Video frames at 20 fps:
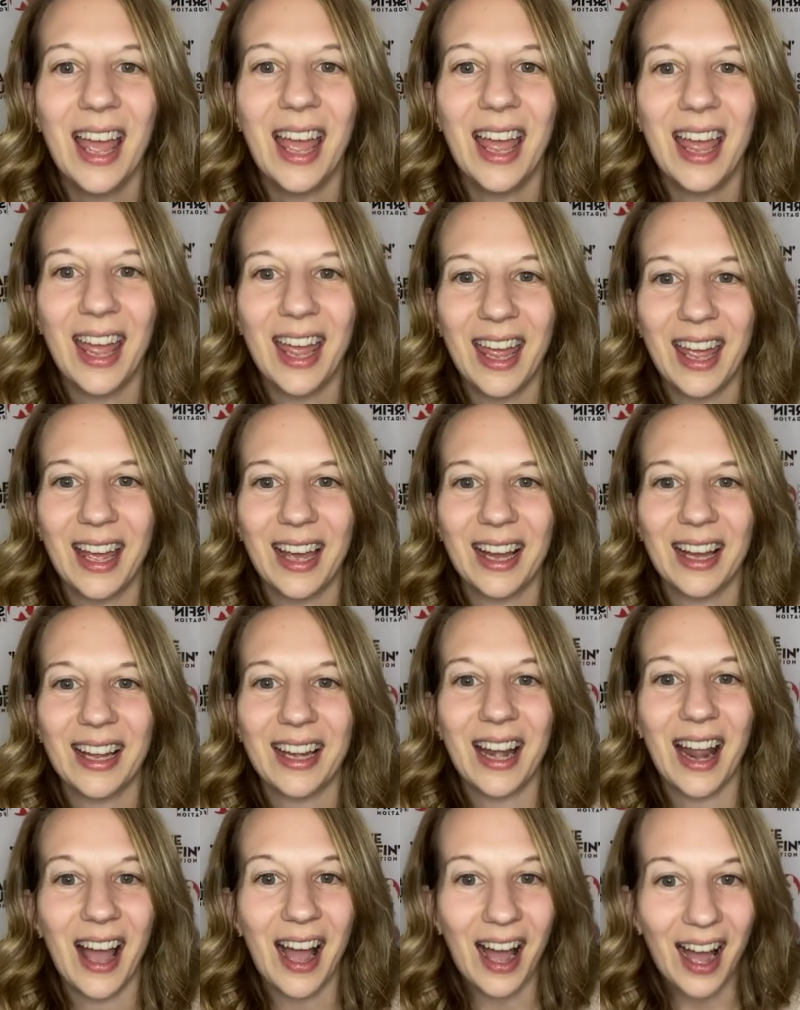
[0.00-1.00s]

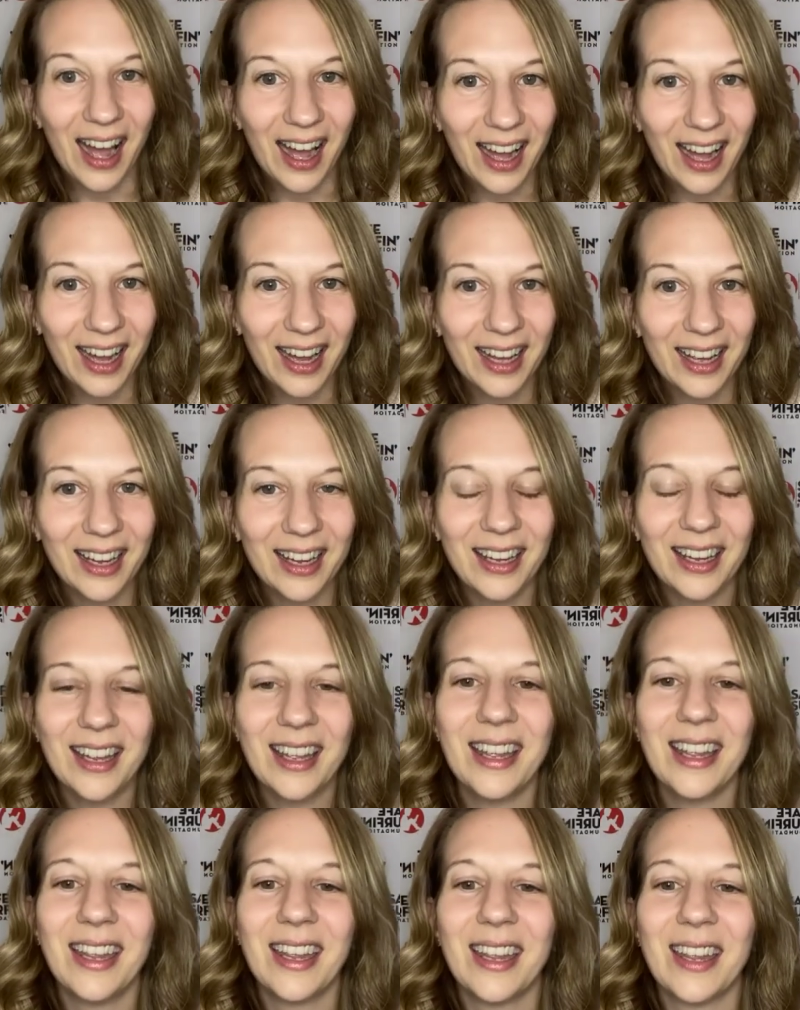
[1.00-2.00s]
And
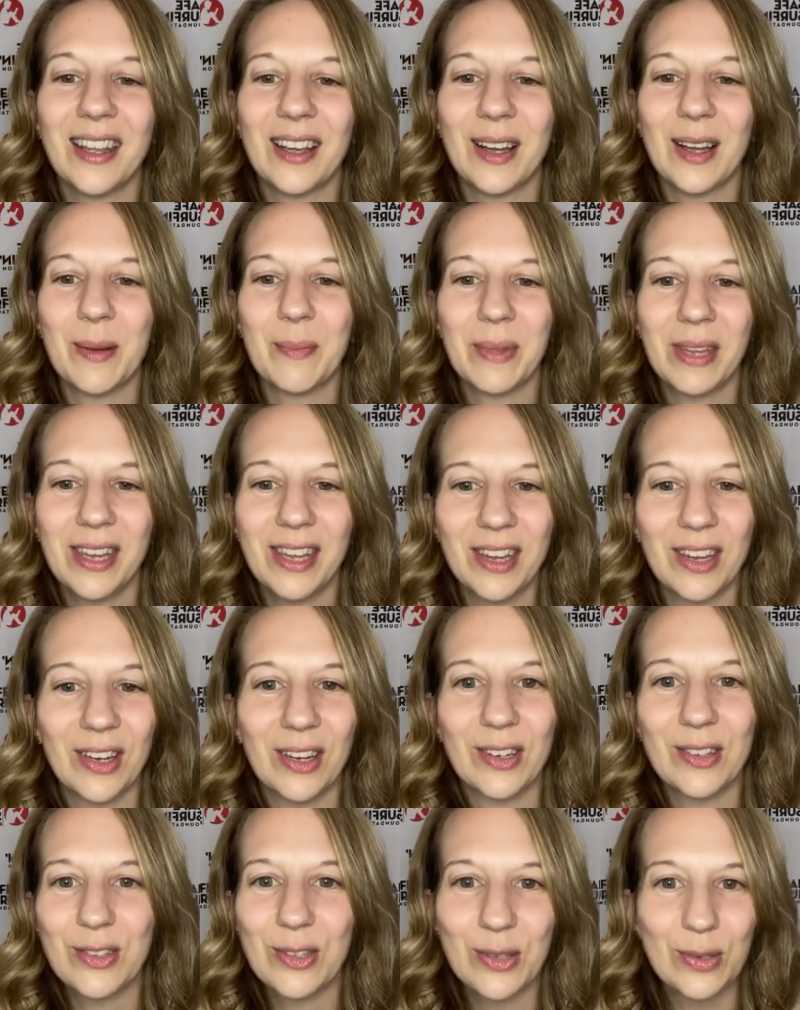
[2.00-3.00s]
I am
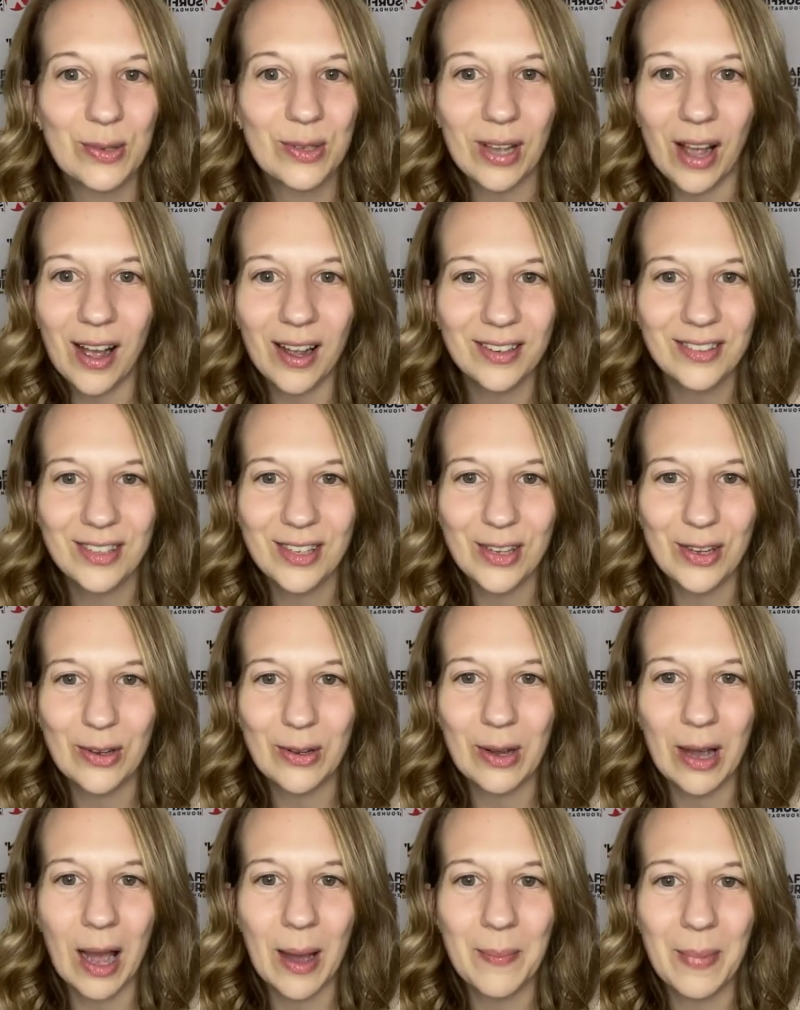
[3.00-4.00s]
here to talk to
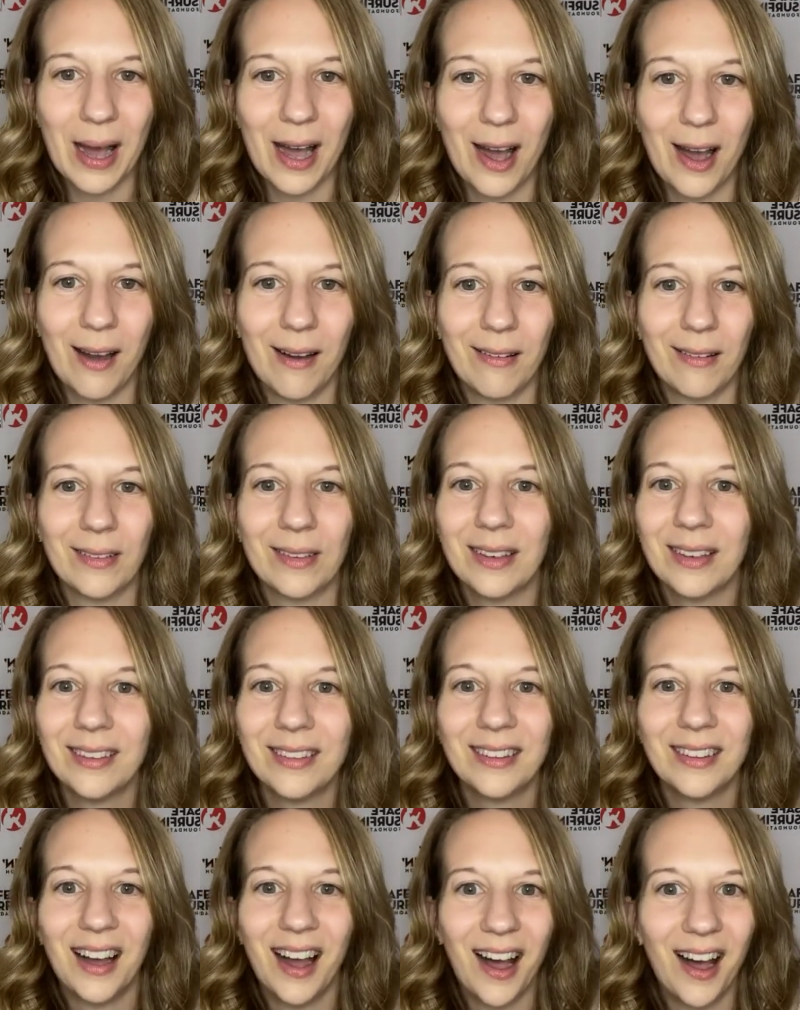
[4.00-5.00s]
you about
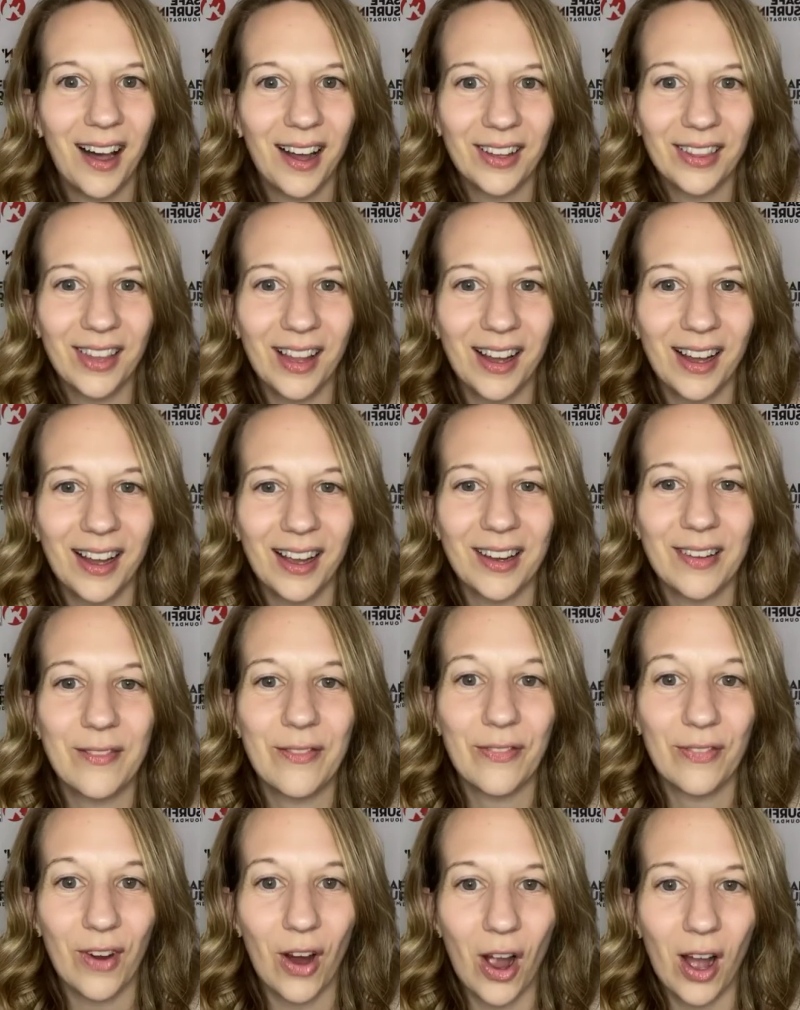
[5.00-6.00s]
online
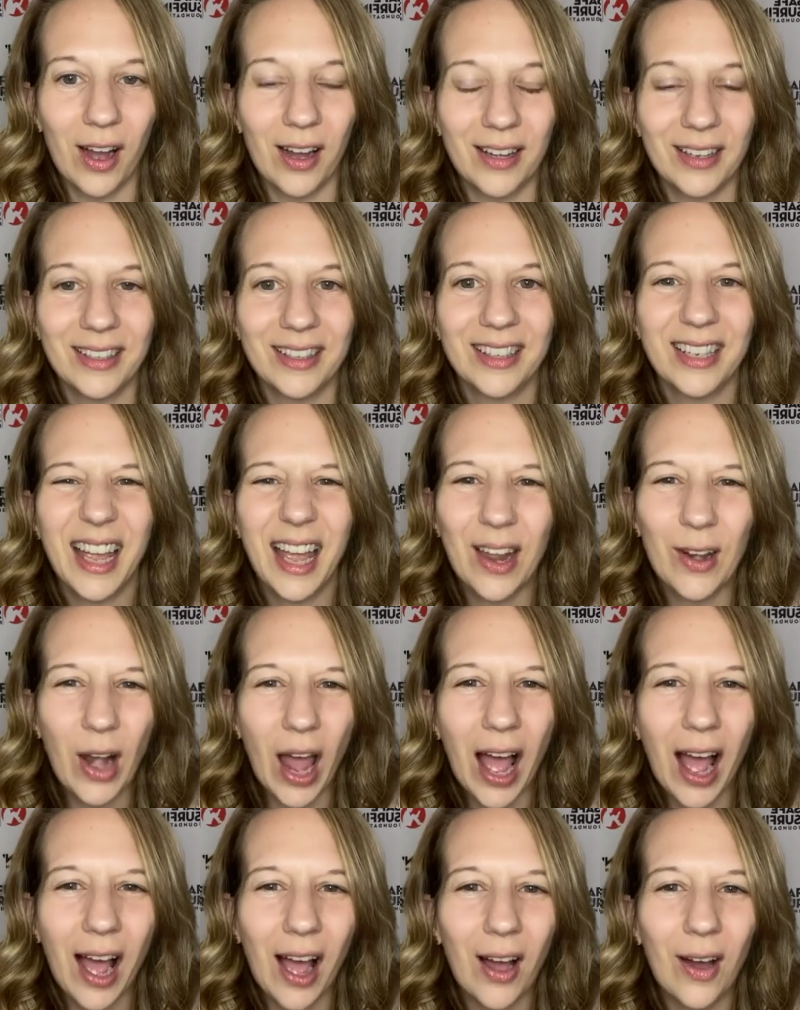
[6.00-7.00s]
fraud and
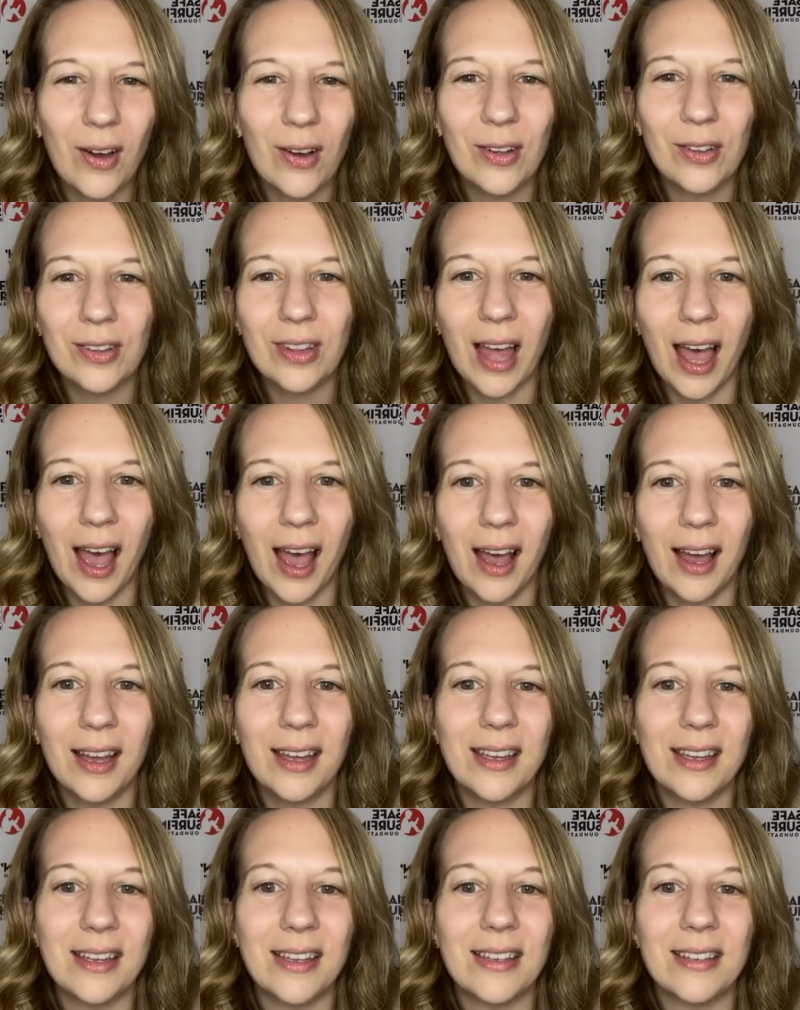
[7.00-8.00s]
how
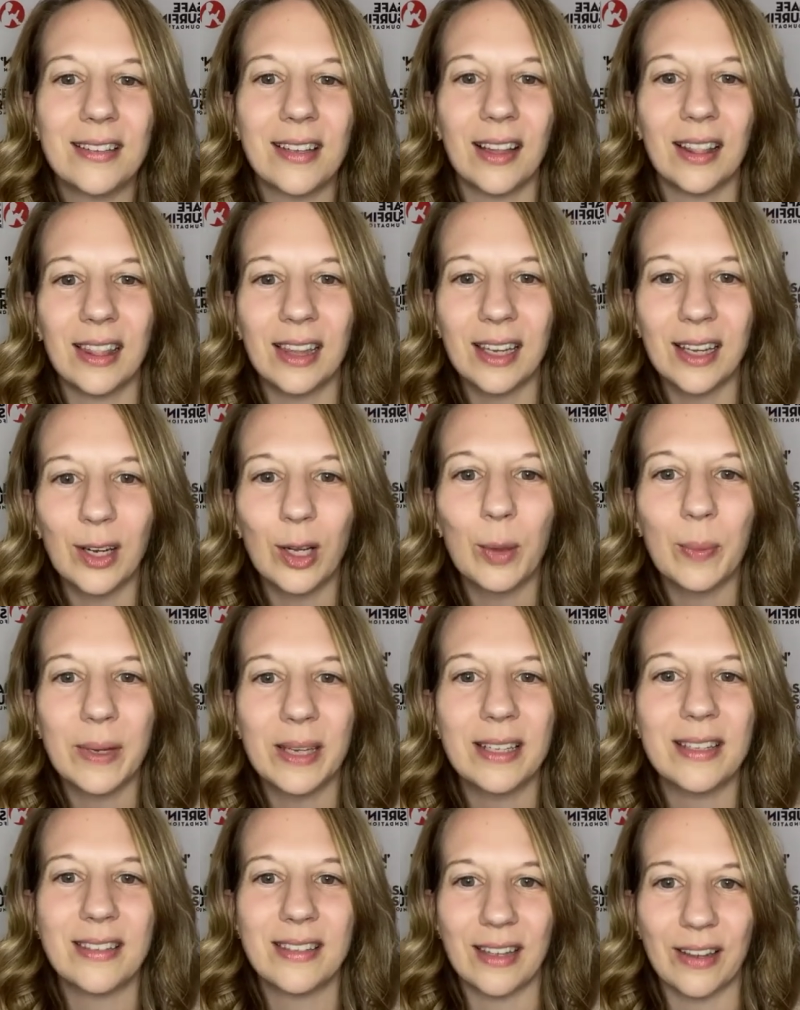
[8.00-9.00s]
that is a little
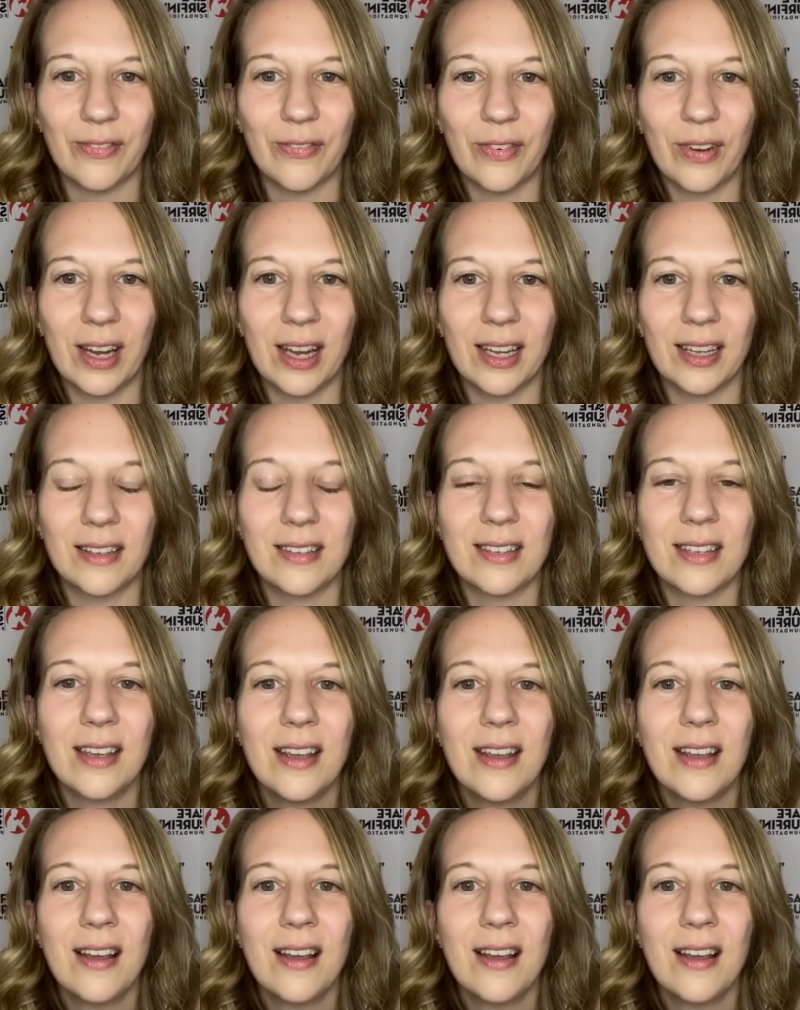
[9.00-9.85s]
bit different